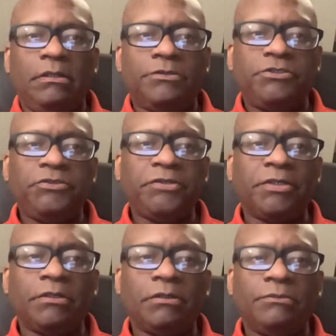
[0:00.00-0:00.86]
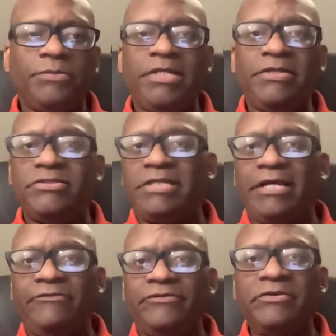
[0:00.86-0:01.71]
Sure, being
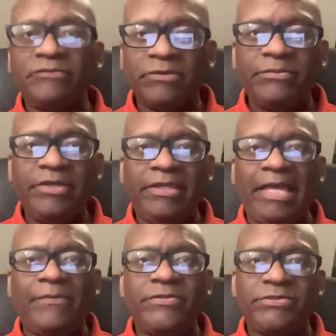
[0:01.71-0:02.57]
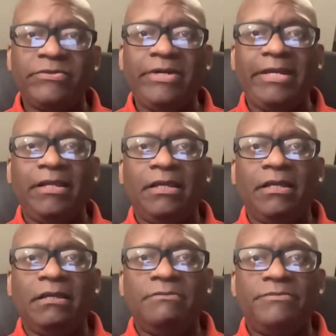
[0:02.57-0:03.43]
Stanford for the big game is great,
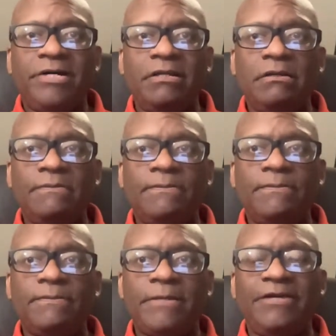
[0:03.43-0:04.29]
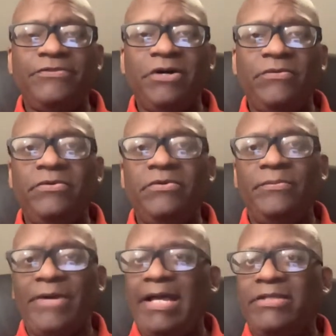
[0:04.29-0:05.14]
but I thought we were
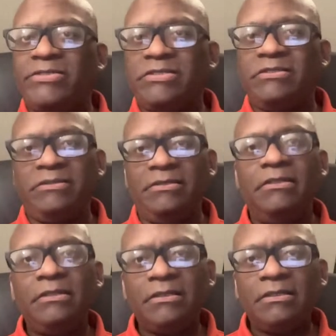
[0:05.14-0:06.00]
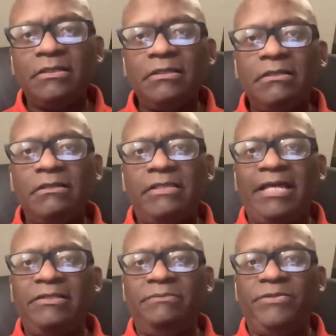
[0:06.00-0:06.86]
past
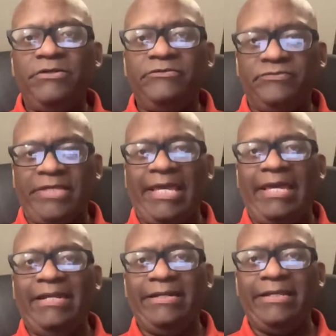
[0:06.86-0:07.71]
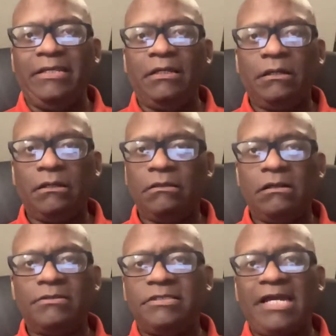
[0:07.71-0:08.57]
that bit of candy a
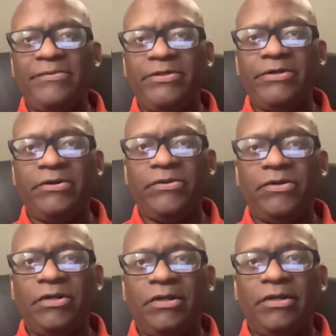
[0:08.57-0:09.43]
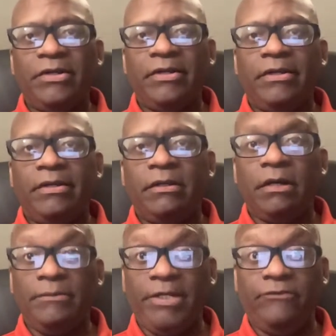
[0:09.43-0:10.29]
long time ago.
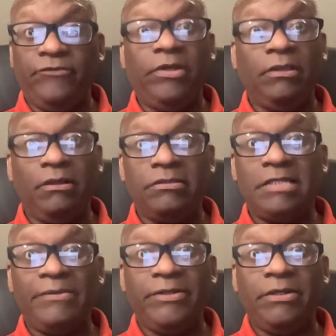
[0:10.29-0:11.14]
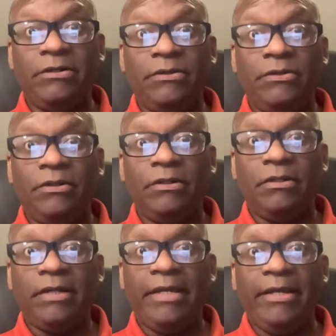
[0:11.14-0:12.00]
I mean, a very long time ago,
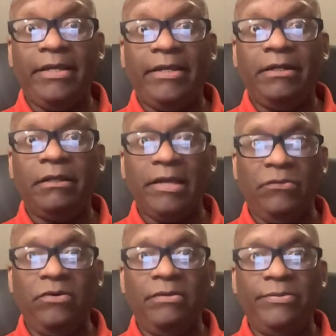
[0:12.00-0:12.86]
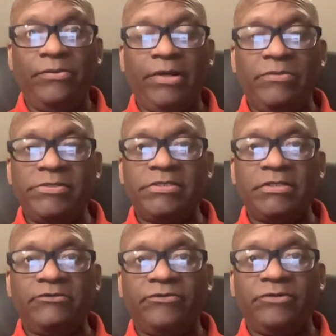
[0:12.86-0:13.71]
and at one point, we
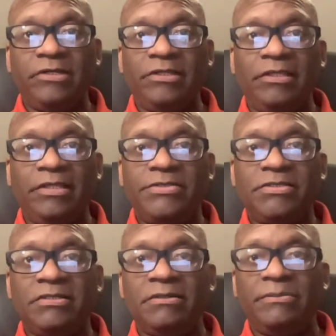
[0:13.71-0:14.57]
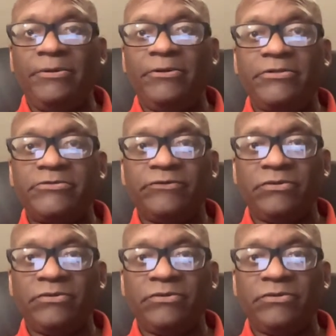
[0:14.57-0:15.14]
sell for nothing less than an appearance for